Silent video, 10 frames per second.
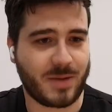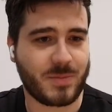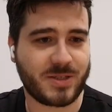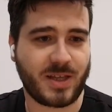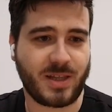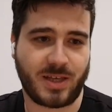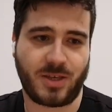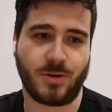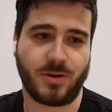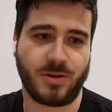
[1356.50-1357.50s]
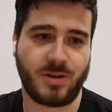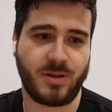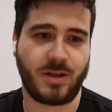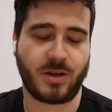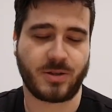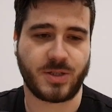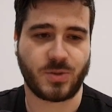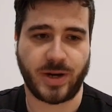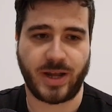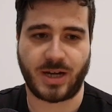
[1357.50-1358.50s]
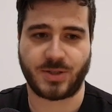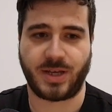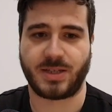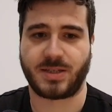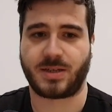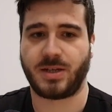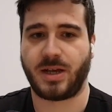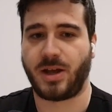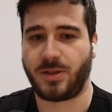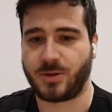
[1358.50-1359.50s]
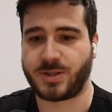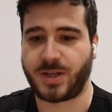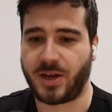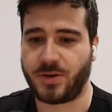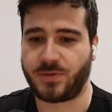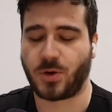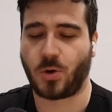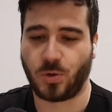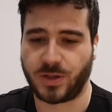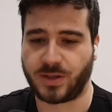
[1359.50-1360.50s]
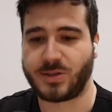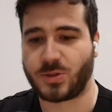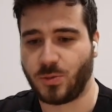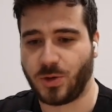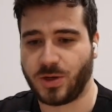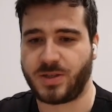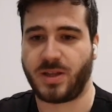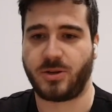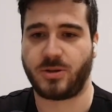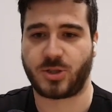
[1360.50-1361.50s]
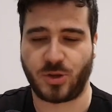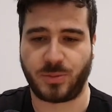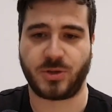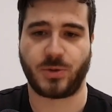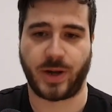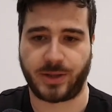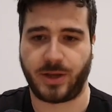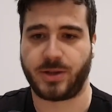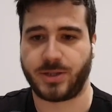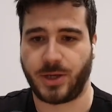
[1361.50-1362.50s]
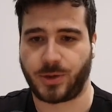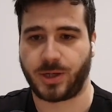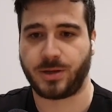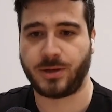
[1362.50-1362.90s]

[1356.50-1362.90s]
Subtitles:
means that like your ERC20 actually has like another standard for holding these rewards, and then you distribute directly out of the token.